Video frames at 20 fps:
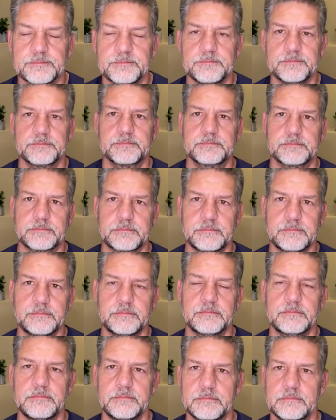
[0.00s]

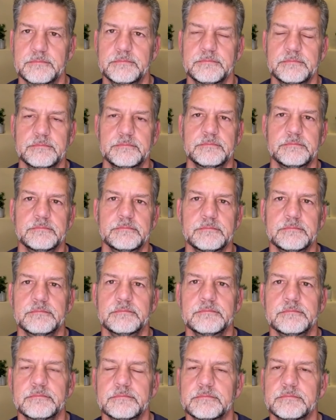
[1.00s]

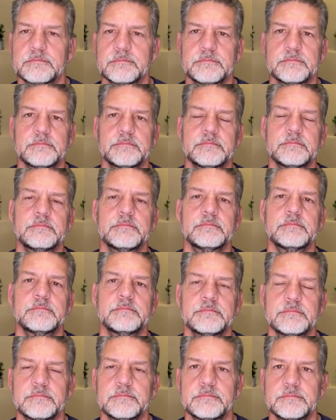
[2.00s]

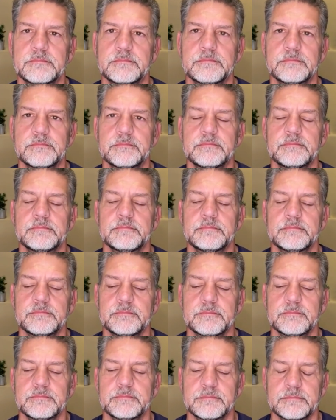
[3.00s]

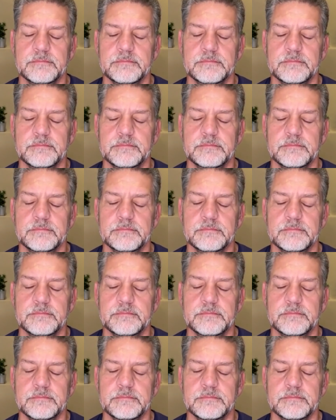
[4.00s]
This person isn't speaking.